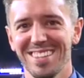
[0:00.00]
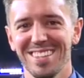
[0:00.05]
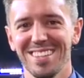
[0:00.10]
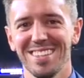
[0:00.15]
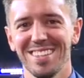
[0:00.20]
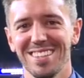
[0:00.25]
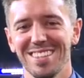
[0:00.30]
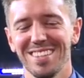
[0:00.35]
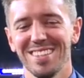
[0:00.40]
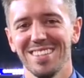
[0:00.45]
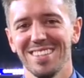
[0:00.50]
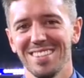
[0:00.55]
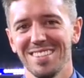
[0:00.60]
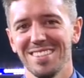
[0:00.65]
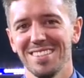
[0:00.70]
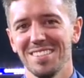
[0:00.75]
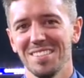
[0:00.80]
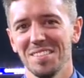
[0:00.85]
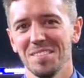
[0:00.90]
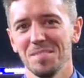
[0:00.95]

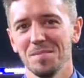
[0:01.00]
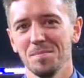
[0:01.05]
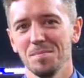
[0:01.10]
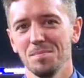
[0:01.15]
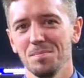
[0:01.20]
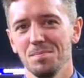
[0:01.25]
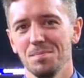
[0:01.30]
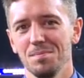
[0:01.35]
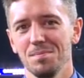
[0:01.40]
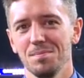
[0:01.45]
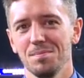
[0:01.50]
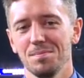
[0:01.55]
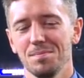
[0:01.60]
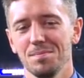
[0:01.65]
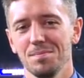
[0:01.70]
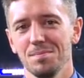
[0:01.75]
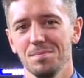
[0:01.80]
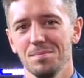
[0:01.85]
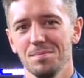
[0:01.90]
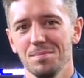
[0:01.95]

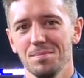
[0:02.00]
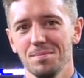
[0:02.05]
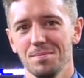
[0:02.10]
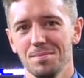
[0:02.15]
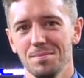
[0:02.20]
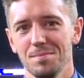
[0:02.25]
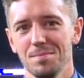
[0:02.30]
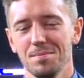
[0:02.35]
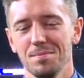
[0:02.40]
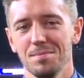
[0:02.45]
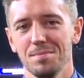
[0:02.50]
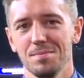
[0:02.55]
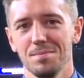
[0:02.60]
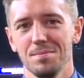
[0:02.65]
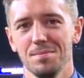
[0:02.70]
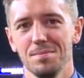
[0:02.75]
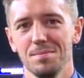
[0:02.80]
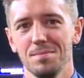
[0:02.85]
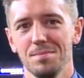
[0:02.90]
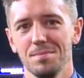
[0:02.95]

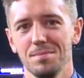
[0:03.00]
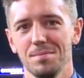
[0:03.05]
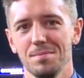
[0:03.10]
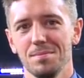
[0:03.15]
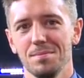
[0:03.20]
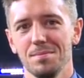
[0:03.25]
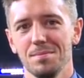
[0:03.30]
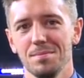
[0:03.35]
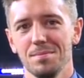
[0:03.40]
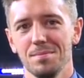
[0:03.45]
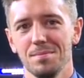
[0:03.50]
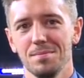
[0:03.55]
No words are spoken by the person on screen.